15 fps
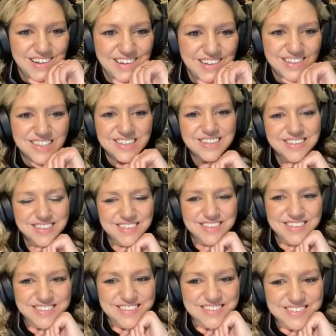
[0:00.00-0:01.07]

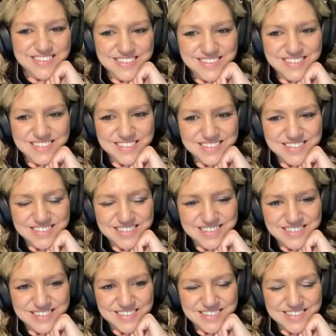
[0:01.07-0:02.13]

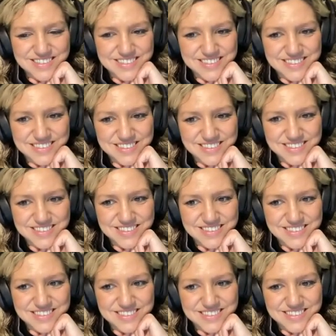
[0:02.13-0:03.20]

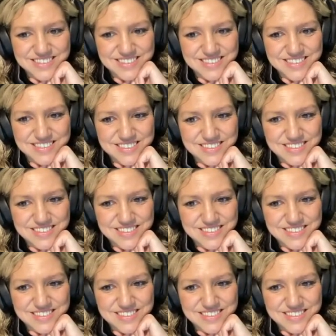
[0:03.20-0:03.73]
[no speech]